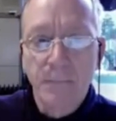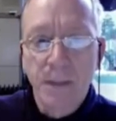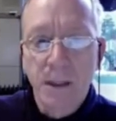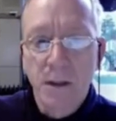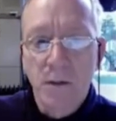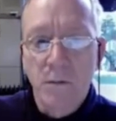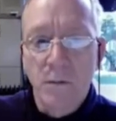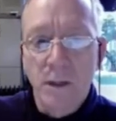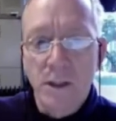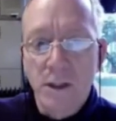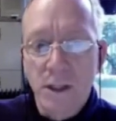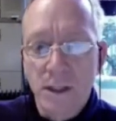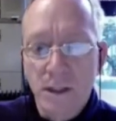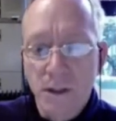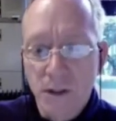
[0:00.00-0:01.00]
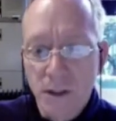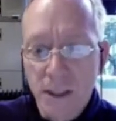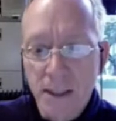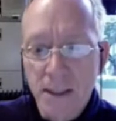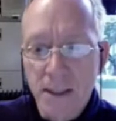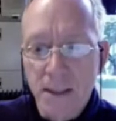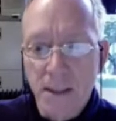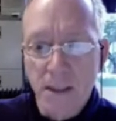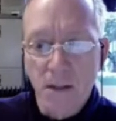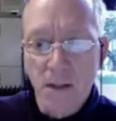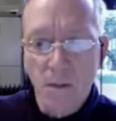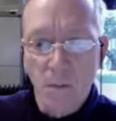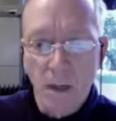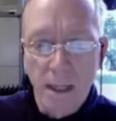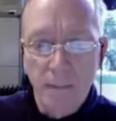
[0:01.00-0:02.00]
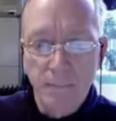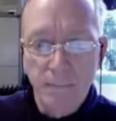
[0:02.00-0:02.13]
which is Jesus's way.